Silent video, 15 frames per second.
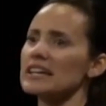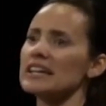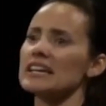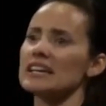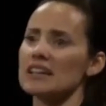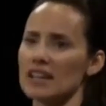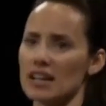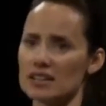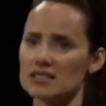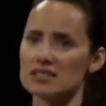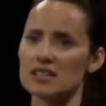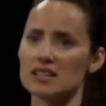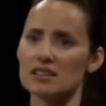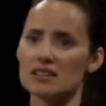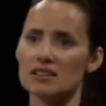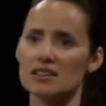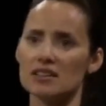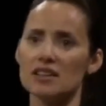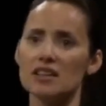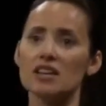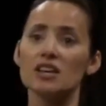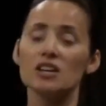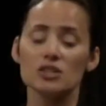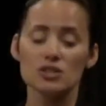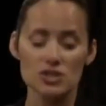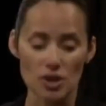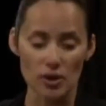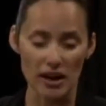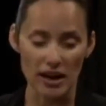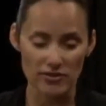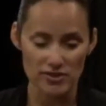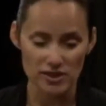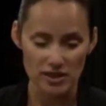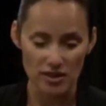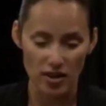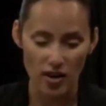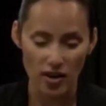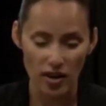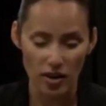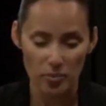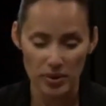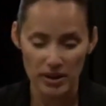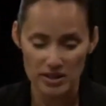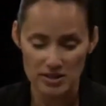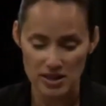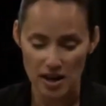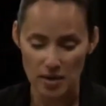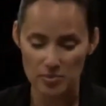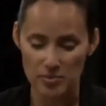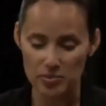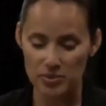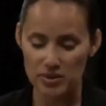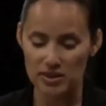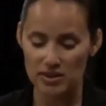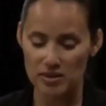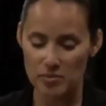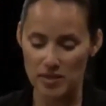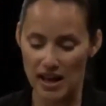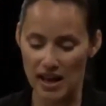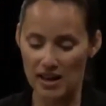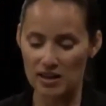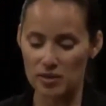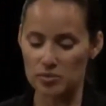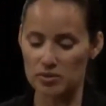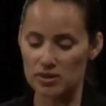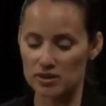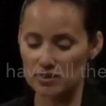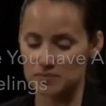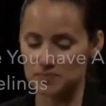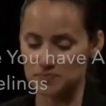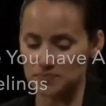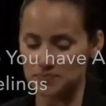we're connecting. So after they're all picked up and put in the bag, I put a